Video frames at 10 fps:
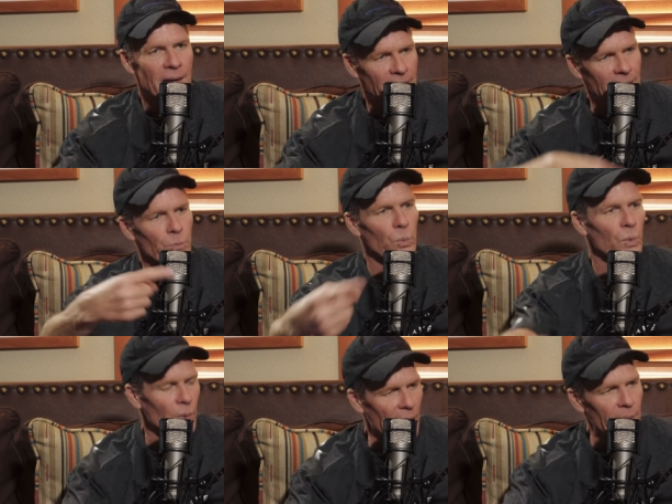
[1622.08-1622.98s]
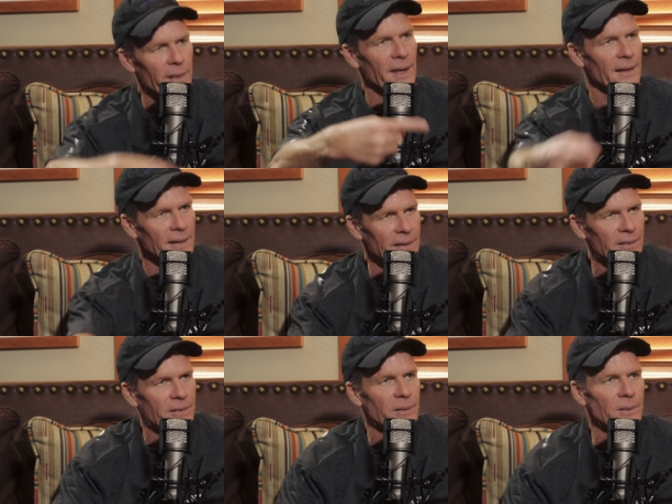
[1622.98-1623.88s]
and then how did that
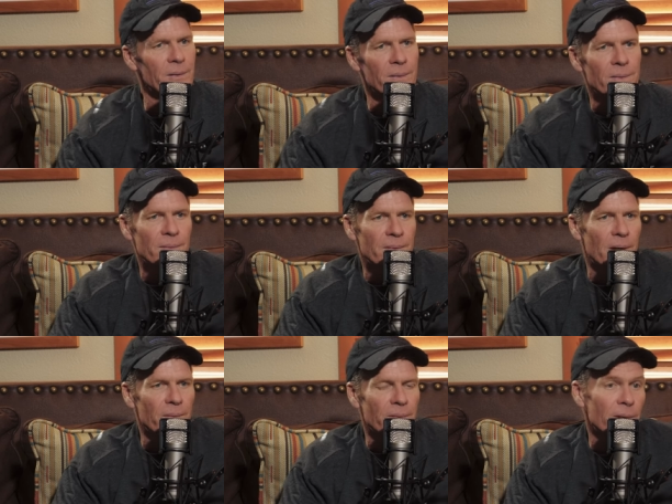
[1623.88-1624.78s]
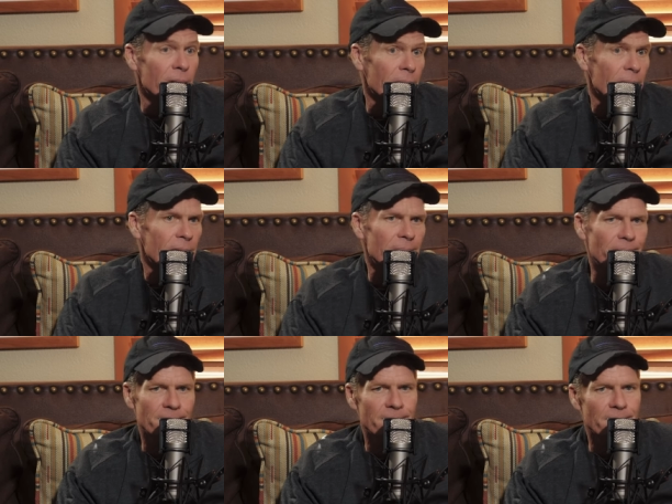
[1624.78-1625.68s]
lead to you know your current
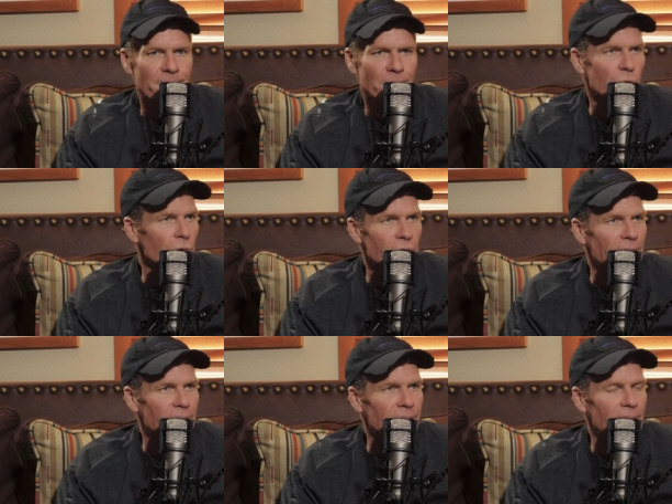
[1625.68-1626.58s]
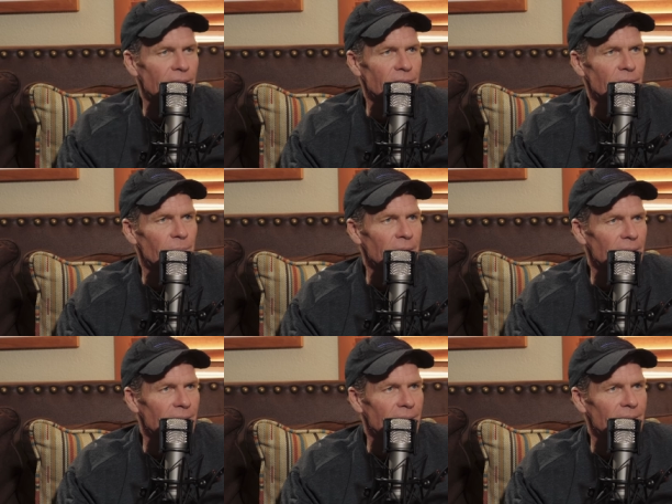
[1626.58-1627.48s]
trajectory as a
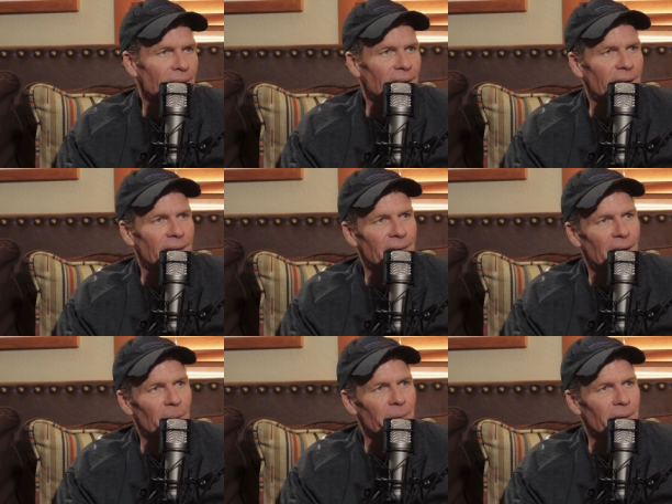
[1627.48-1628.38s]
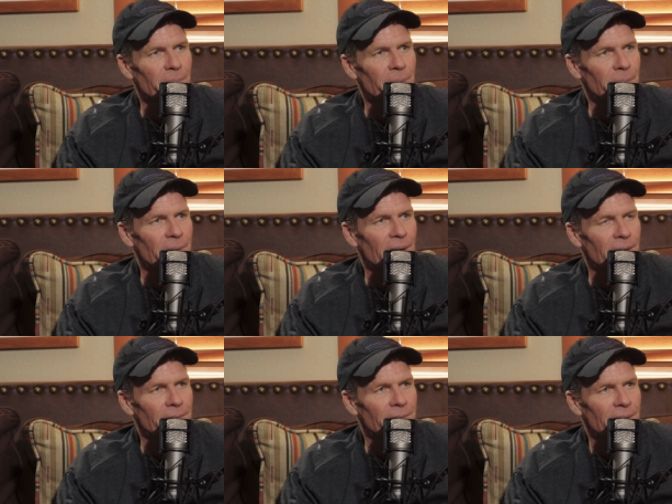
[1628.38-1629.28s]
speaker and helping other people
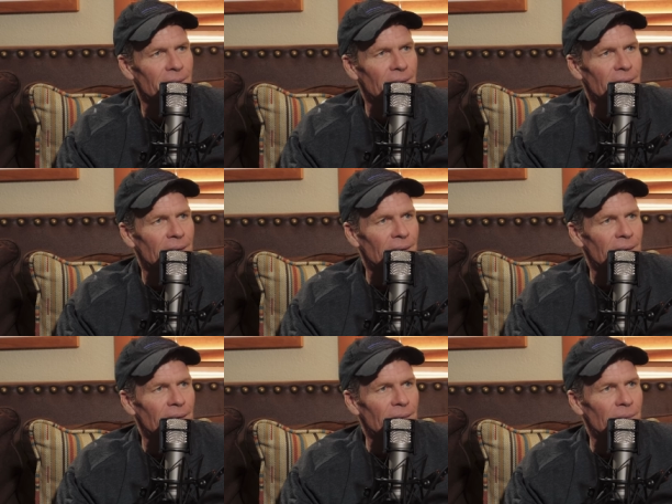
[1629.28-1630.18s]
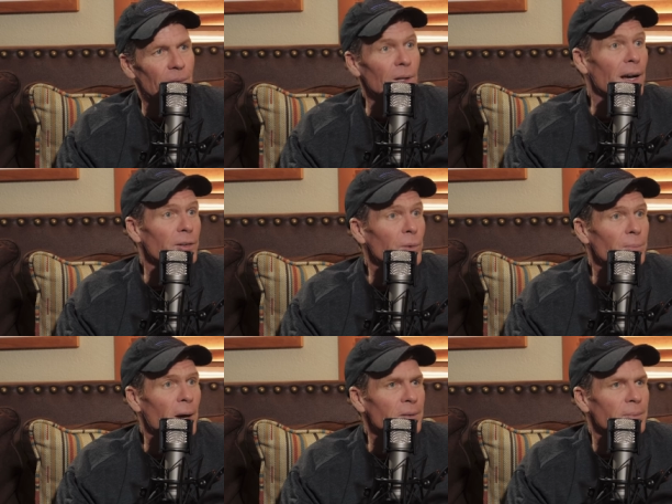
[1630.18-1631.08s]
kind of realize
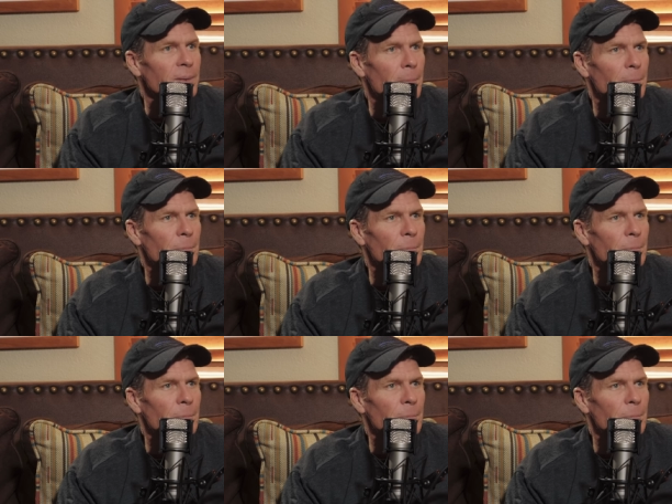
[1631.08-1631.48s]
what's possible.